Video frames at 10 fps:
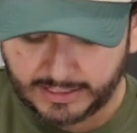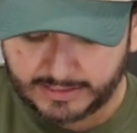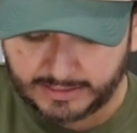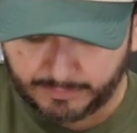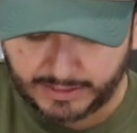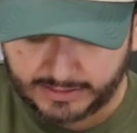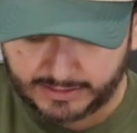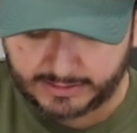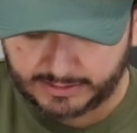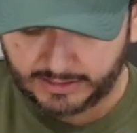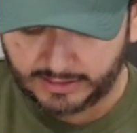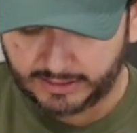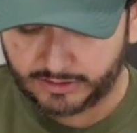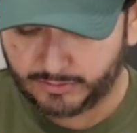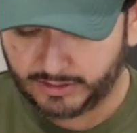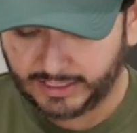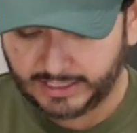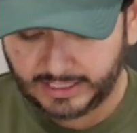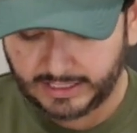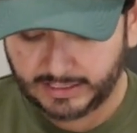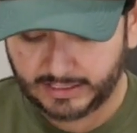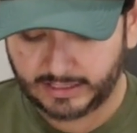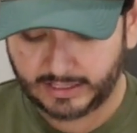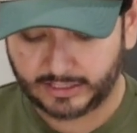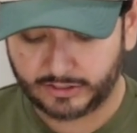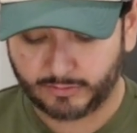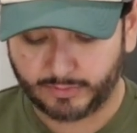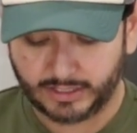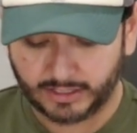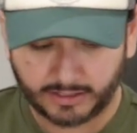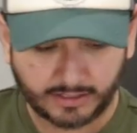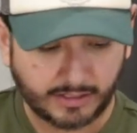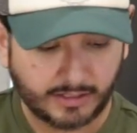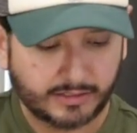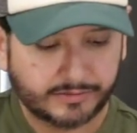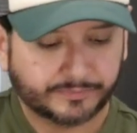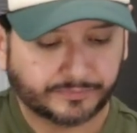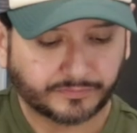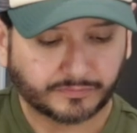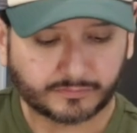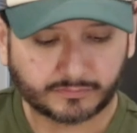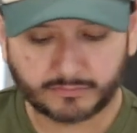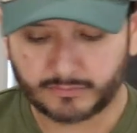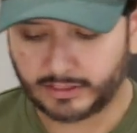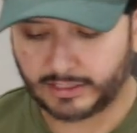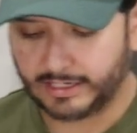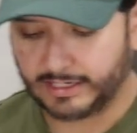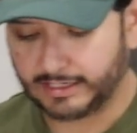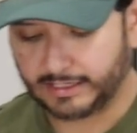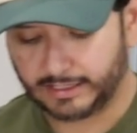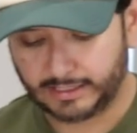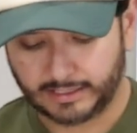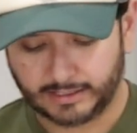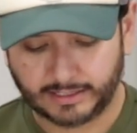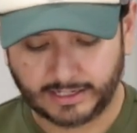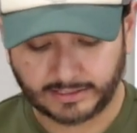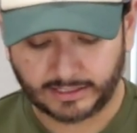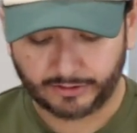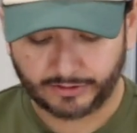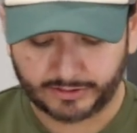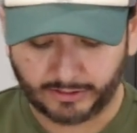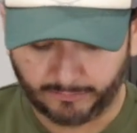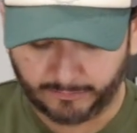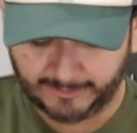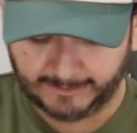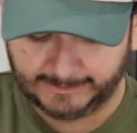decent pieces. Nothing too tiny, nothing too big. Kind of guess it out yourself.